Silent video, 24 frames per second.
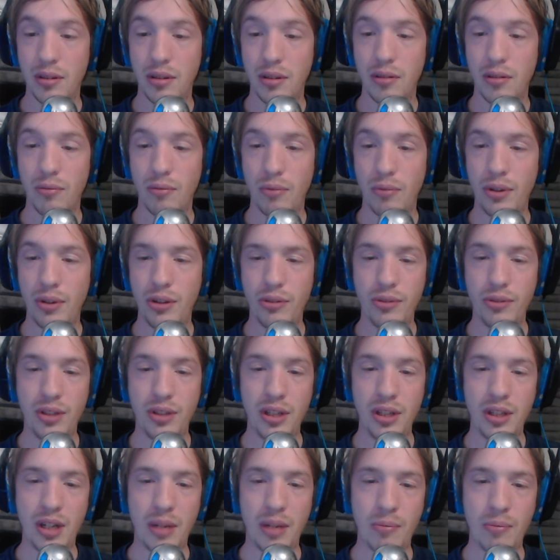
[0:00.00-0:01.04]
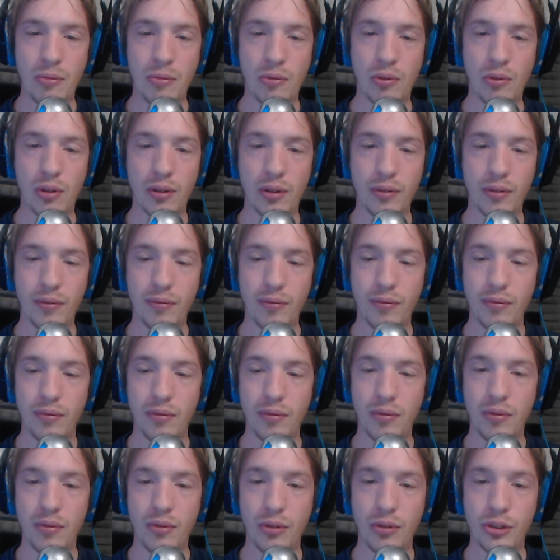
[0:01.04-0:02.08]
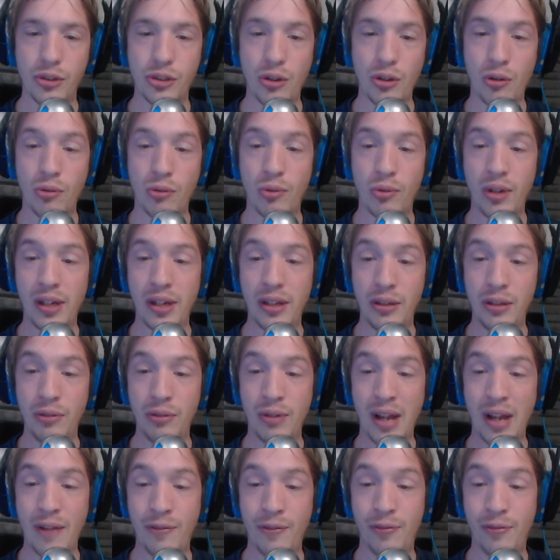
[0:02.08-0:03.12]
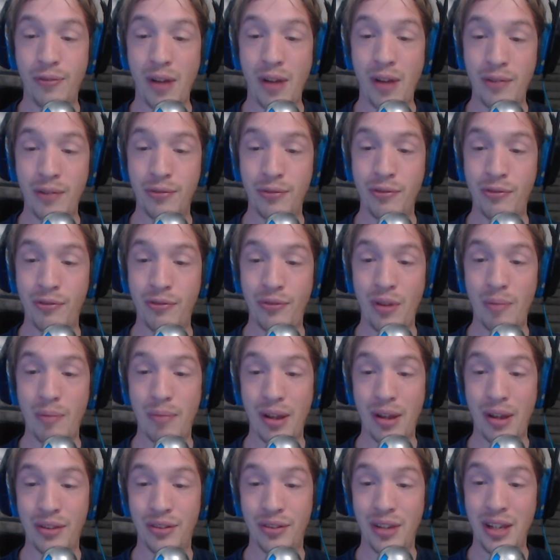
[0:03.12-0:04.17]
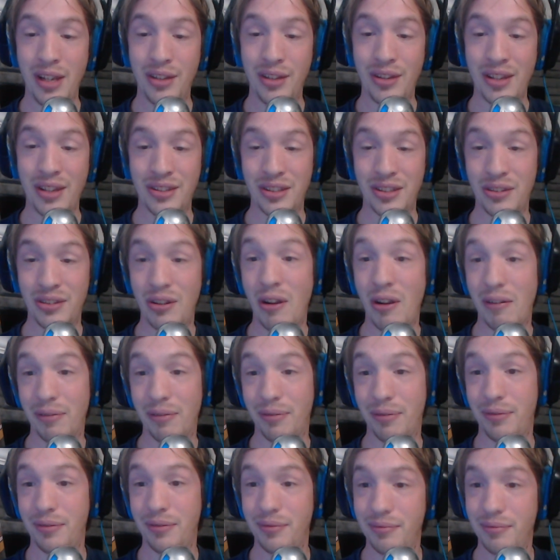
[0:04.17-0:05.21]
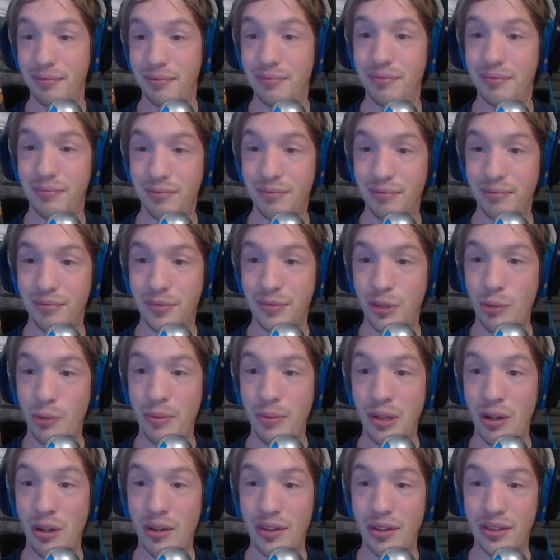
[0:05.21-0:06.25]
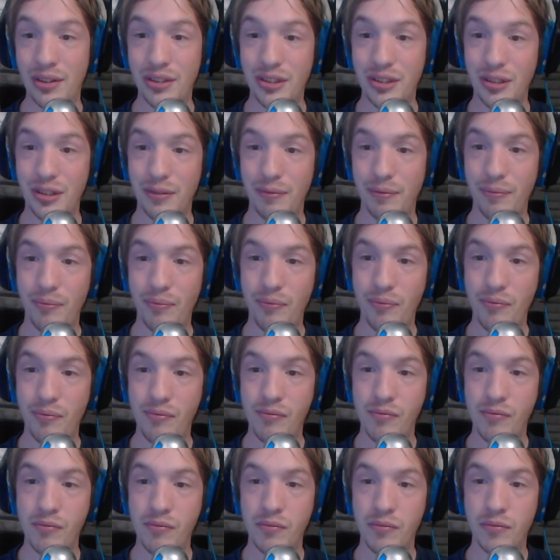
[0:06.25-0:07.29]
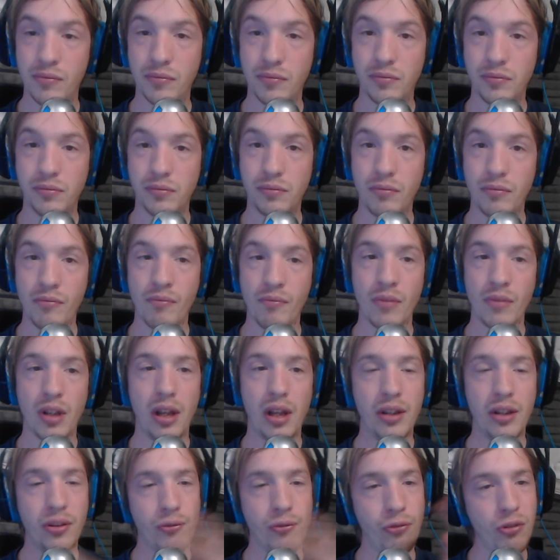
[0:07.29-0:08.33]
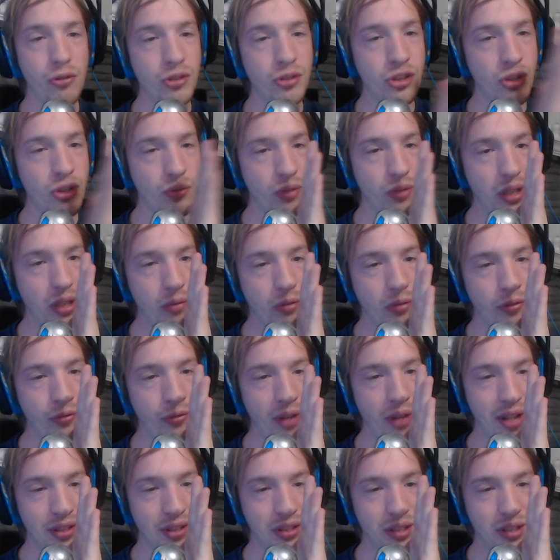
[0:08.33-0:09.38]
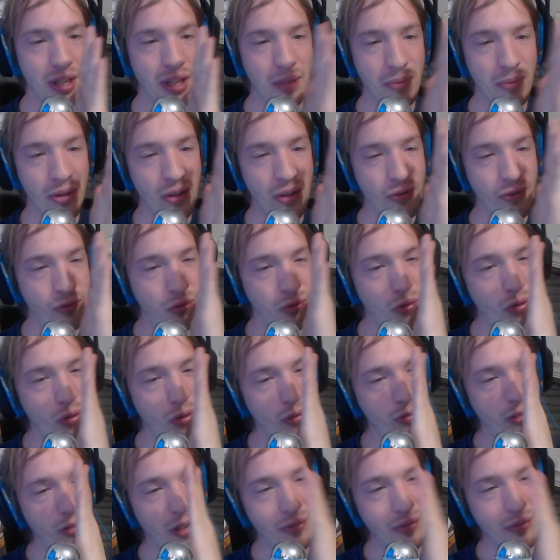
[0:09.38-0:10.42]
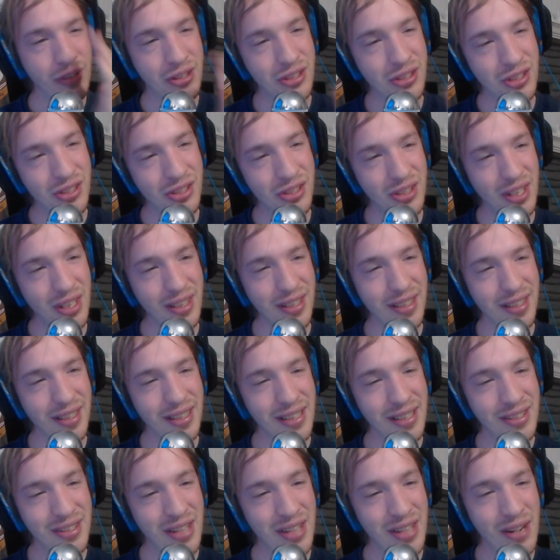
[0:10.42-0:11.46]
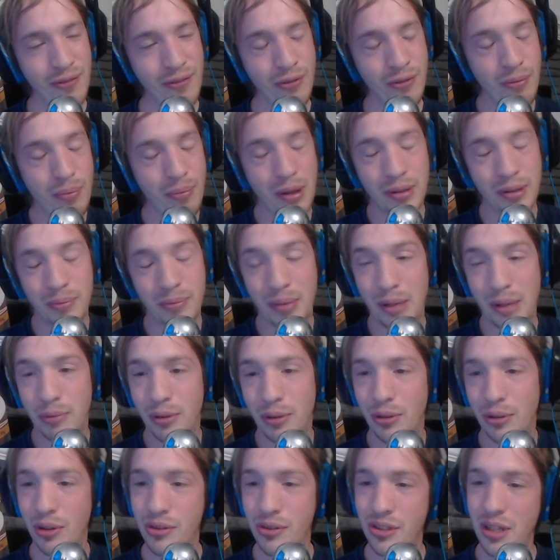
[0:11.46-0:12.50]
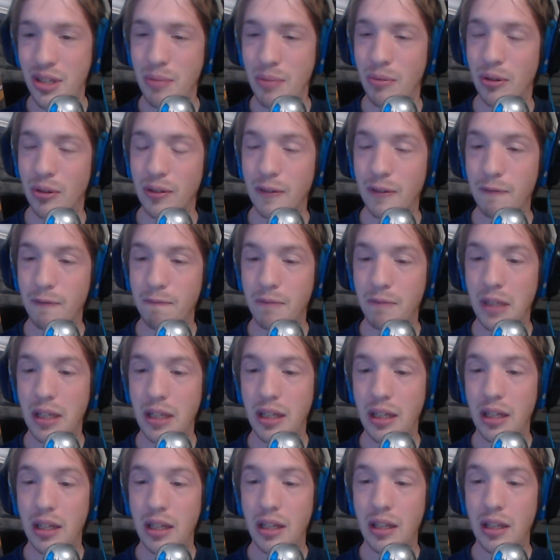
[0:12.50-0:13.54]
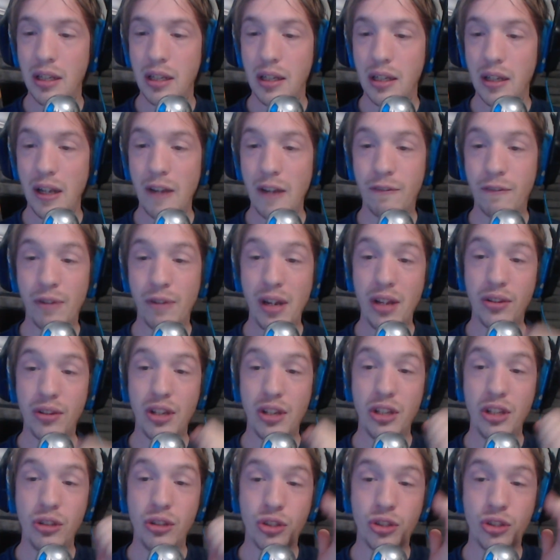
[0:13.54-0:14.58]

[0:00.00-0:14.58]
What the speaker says: We don't need any more. You have 5 of them. I think that's enough, to be honest. Like, the first 3 were fascinating, but then 4 and 5, it's just like, it's not even about the Blackwell Ghost anymore. If anything, you should